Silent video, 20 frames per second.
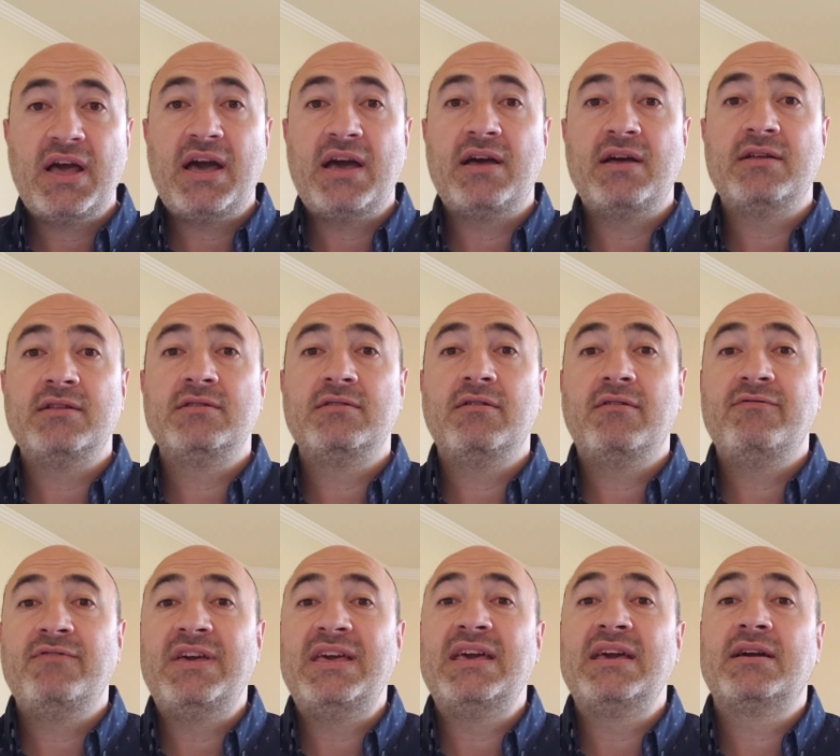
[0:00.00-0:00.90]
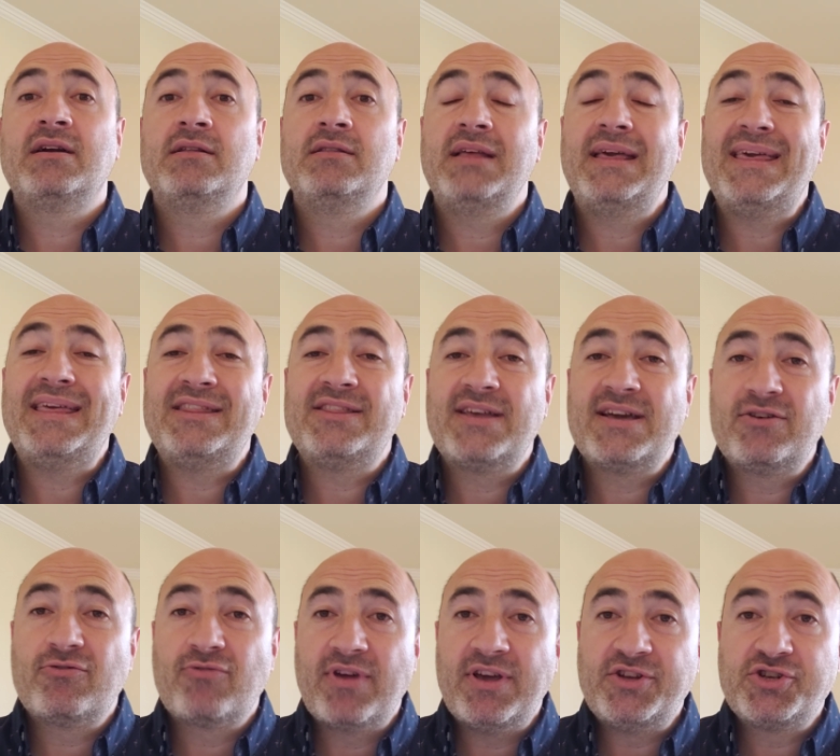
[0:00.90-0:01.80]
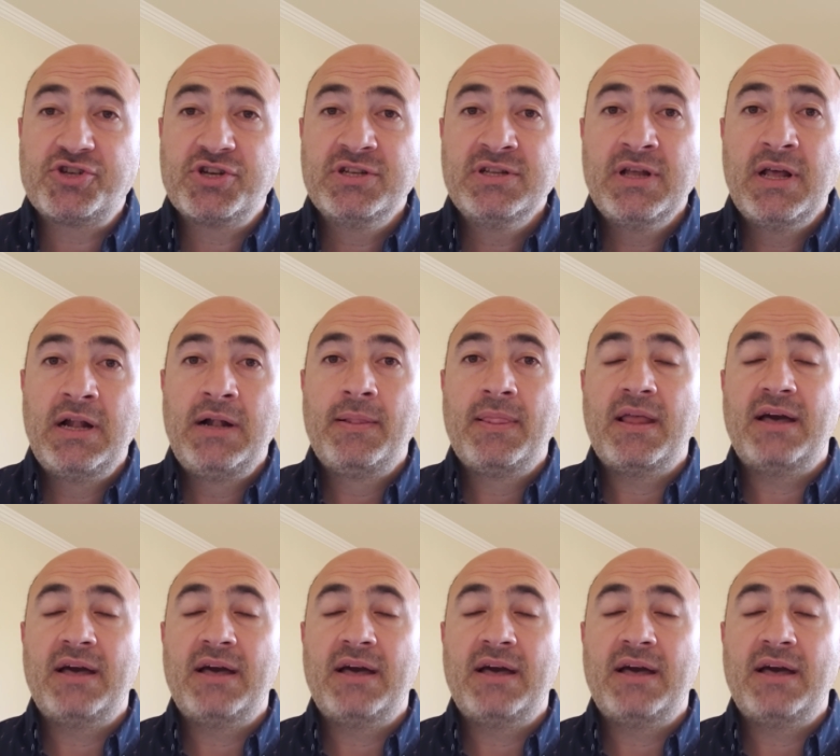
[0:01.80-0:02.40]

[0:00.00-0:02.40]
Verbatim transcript: and vehicle integration,